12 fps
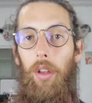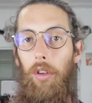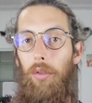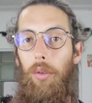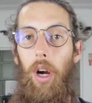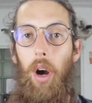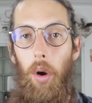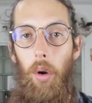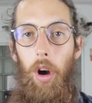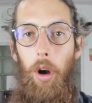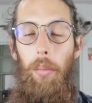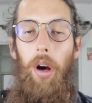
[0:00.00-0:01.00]
grow,
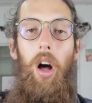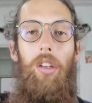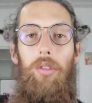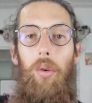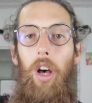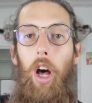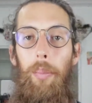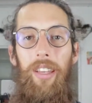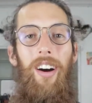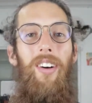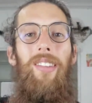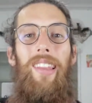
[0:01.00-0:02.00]
but also
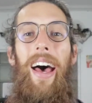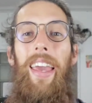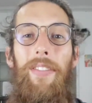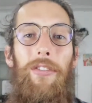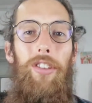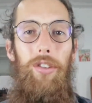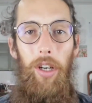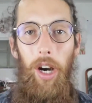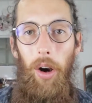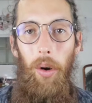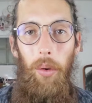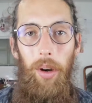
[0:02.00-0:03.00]
helping all life
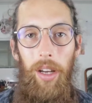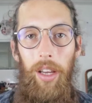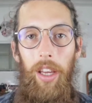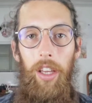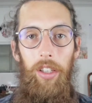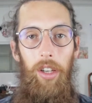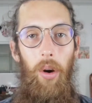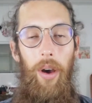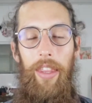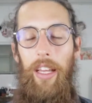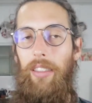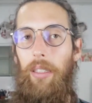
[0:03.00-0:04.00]
grow.
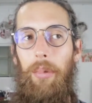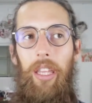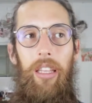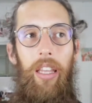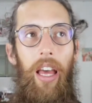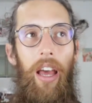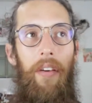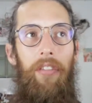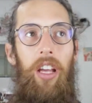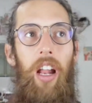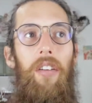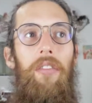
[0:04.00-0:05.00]
And that's something that
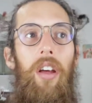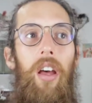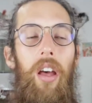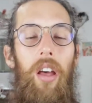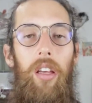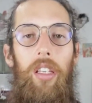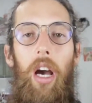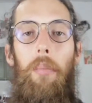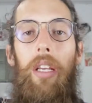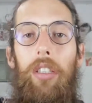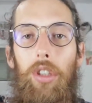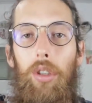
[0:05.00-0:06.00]
I've kind of
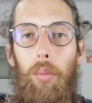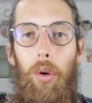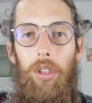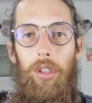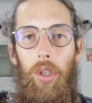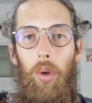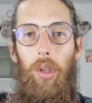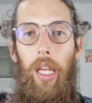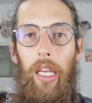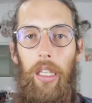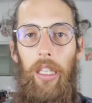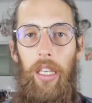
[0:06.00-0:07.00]
come into more so
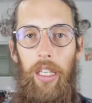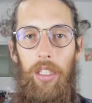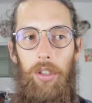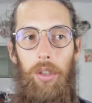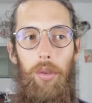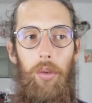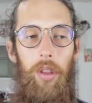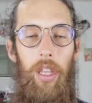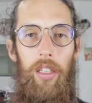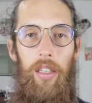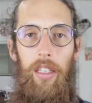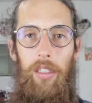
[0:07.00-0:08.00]
lately, into
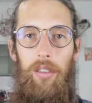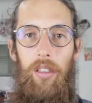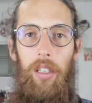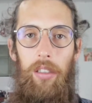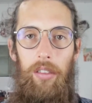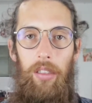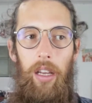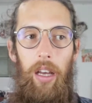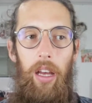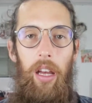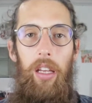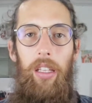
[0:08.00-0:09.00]
this
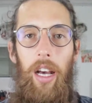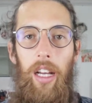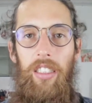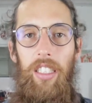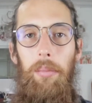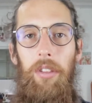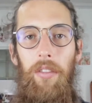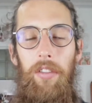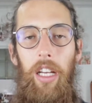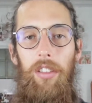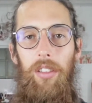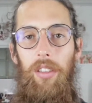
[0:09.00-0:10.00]
concept of
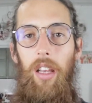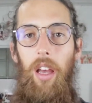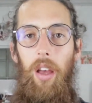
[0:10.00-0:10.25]
not just